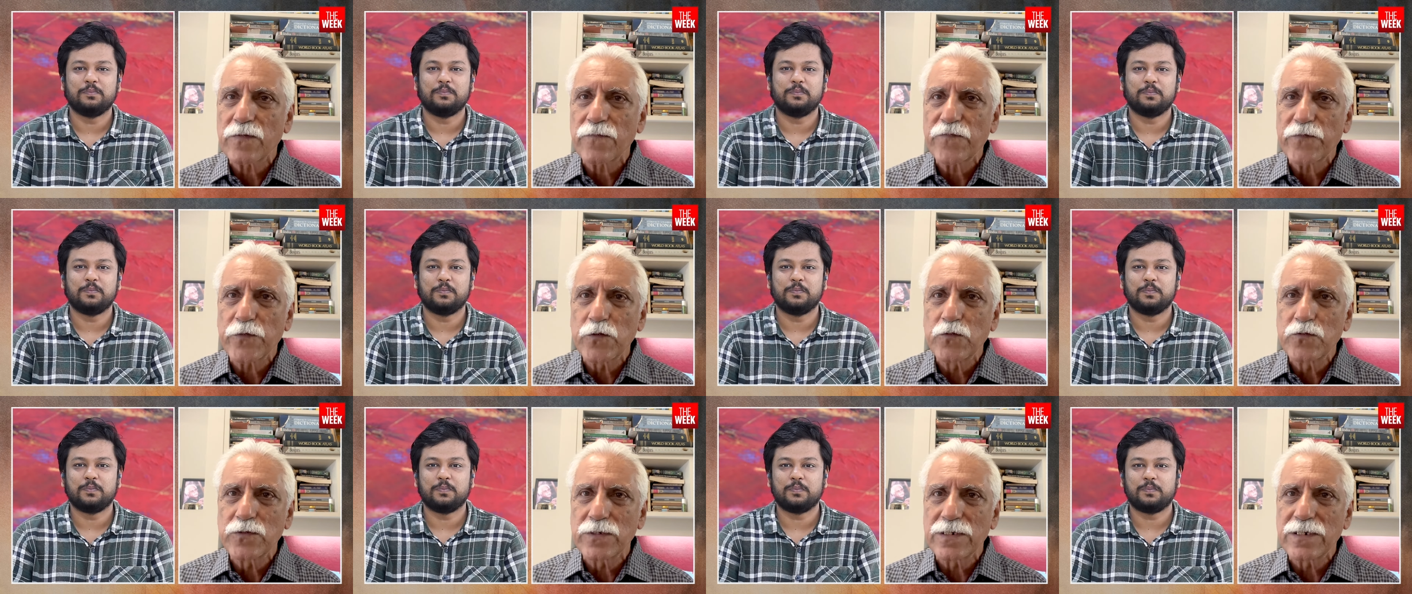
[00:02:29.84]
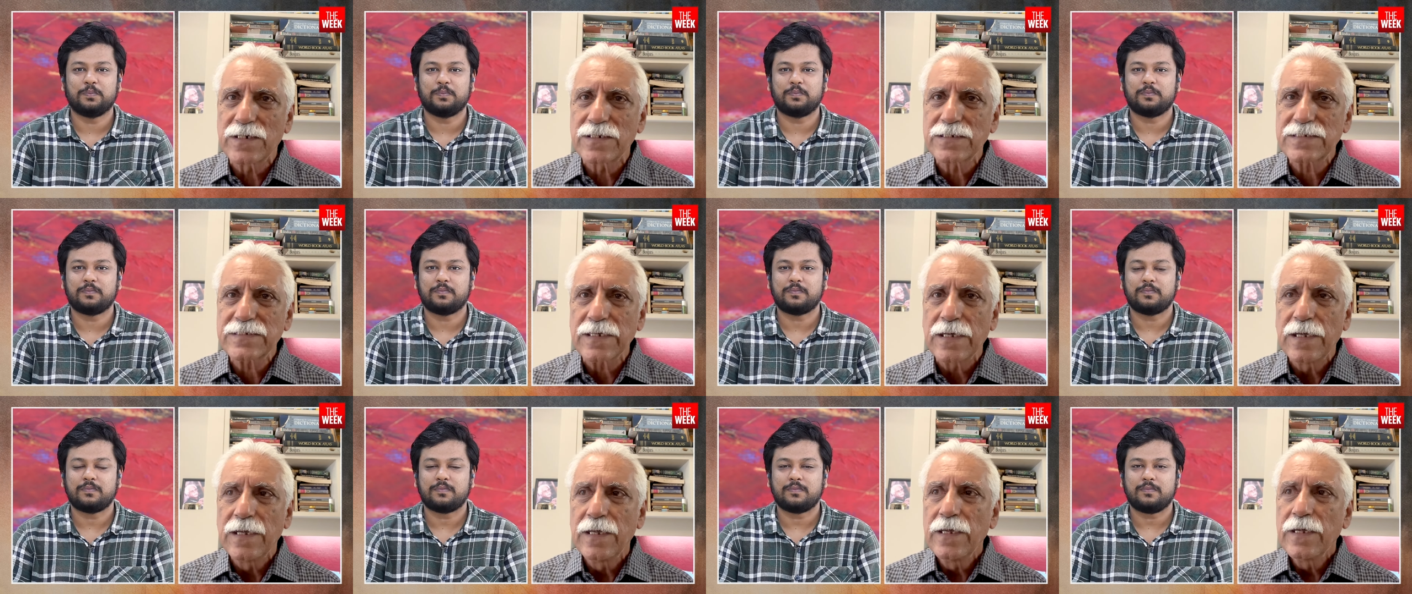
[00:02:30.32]
Speaker 1: a few
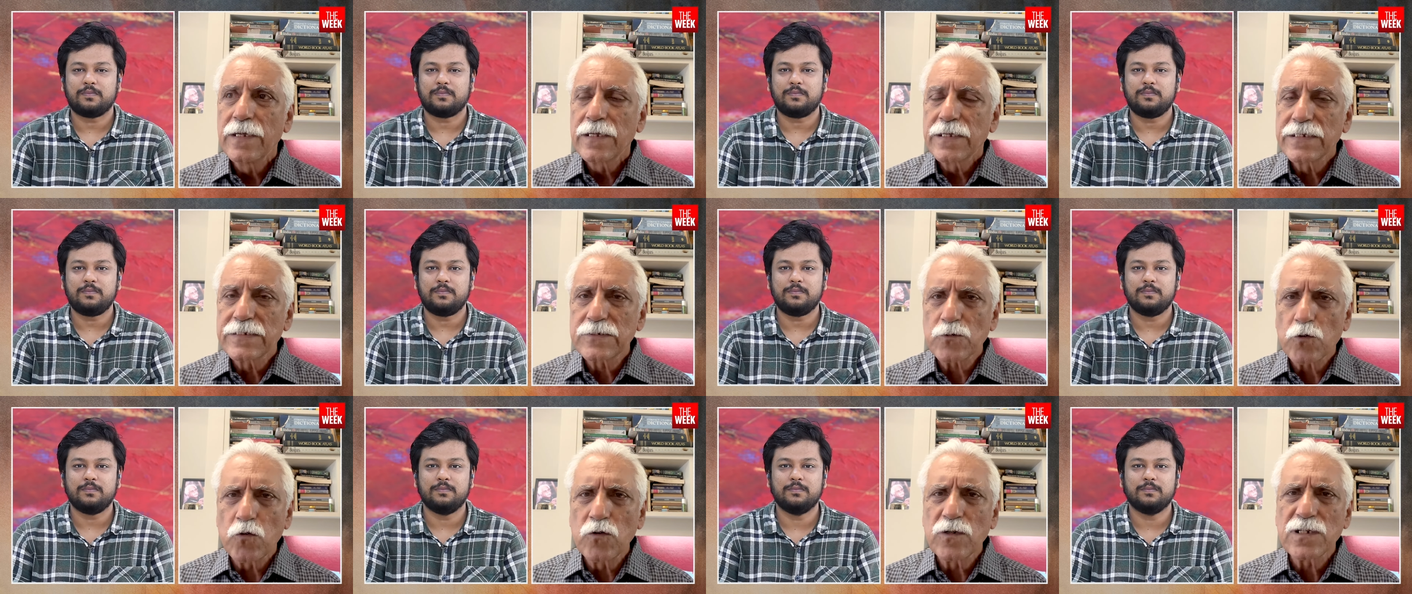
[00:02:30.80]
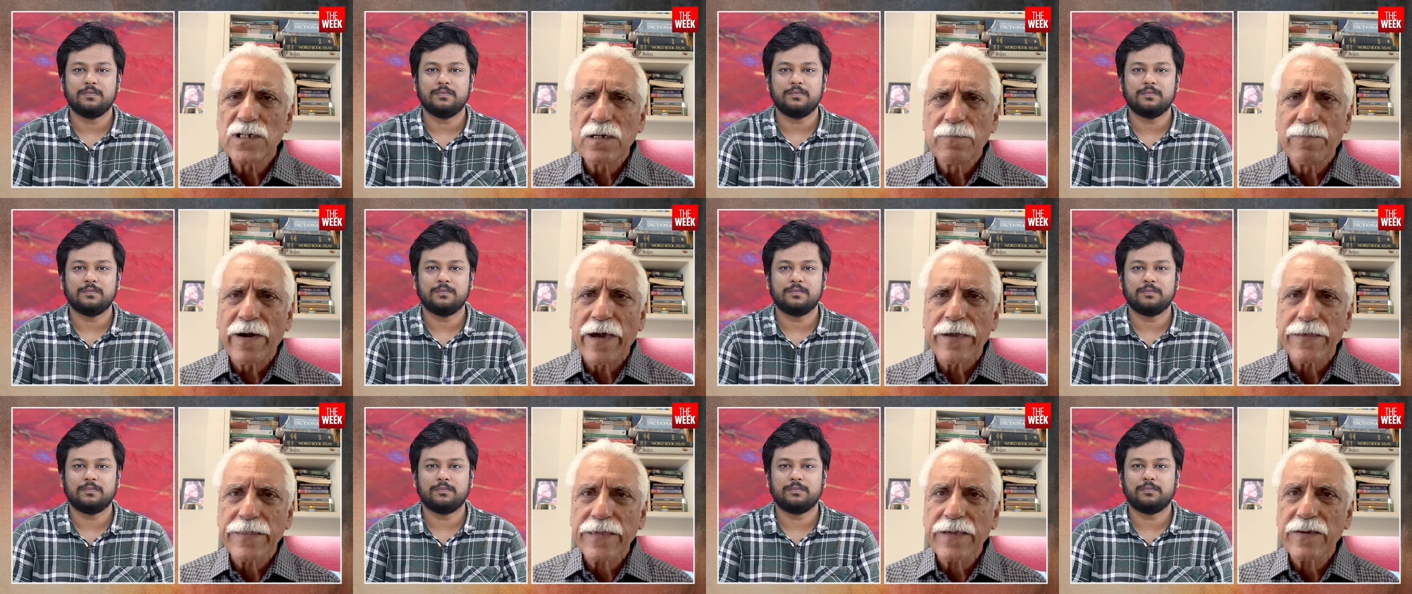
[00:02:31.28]
years. He's older
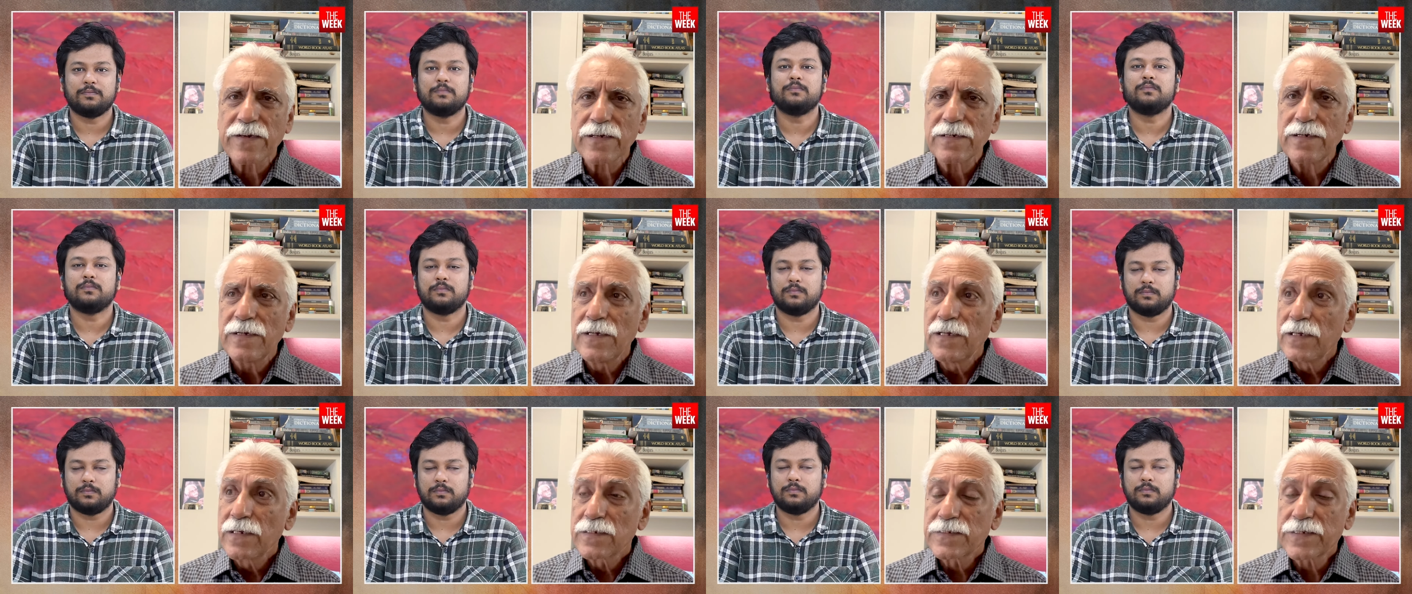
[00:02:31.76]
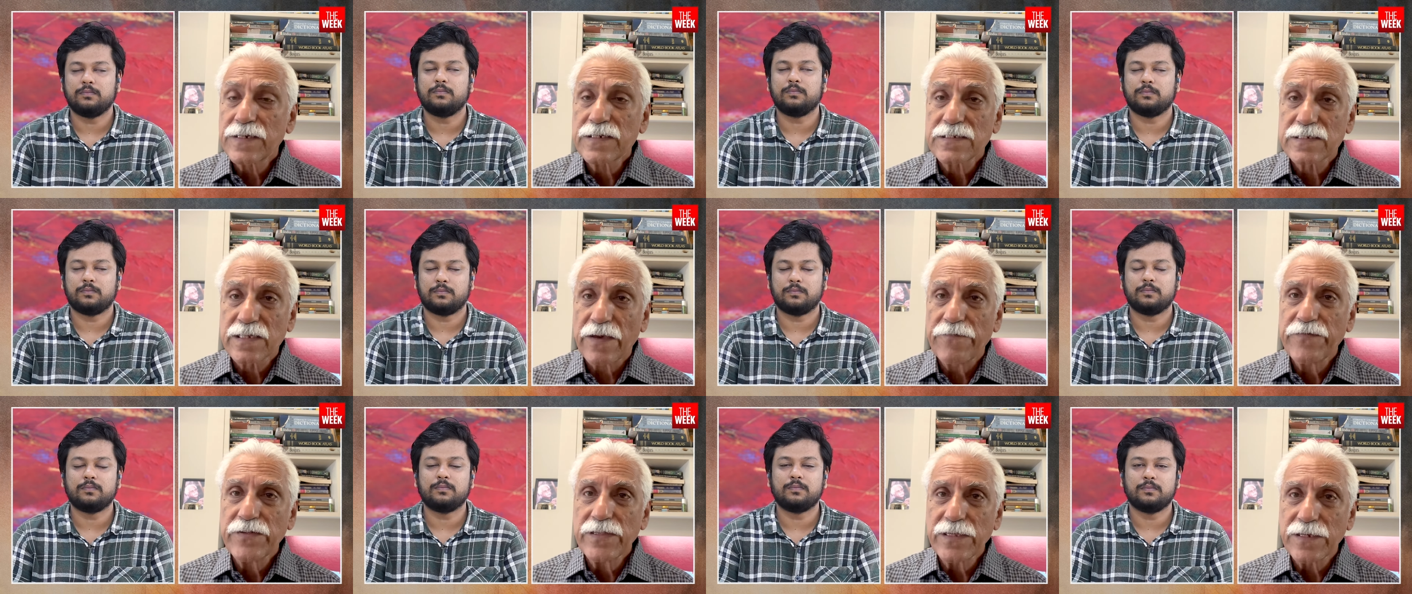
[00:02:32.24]
by, I think,
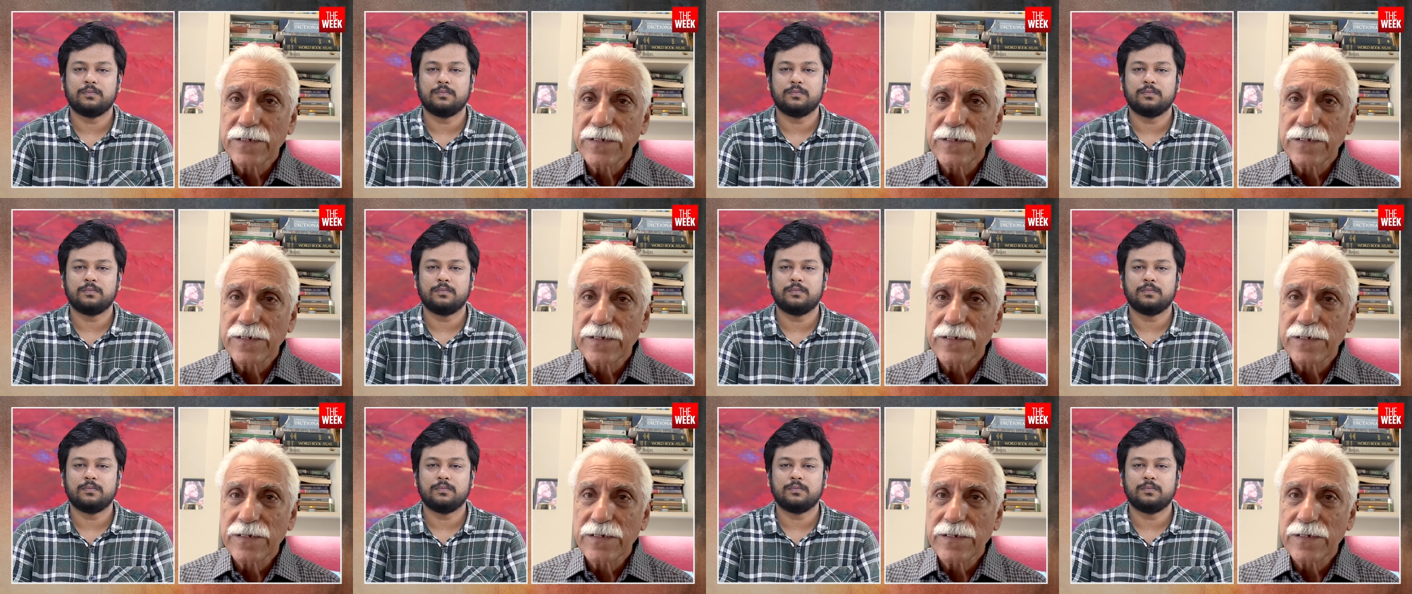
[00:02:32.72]
6-7